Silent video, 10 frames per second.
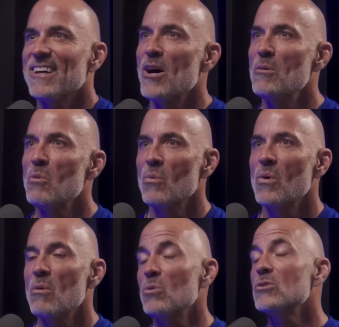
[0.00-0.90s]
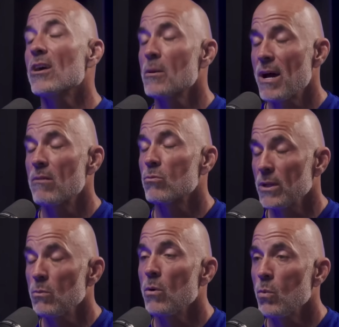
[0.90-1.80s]
I won't talk about
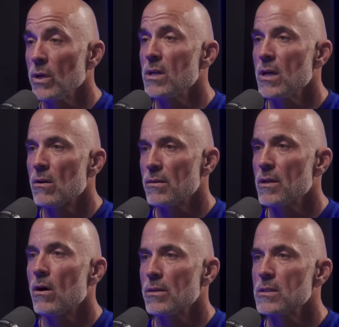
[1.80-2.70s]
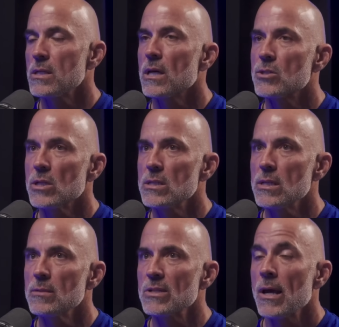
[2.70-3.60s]
really what we did on the TSG
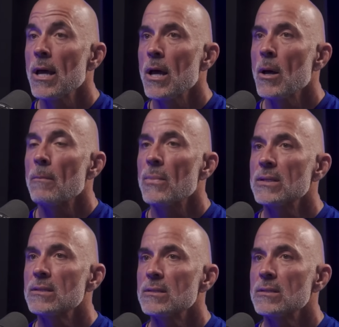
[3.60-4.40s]
teams, but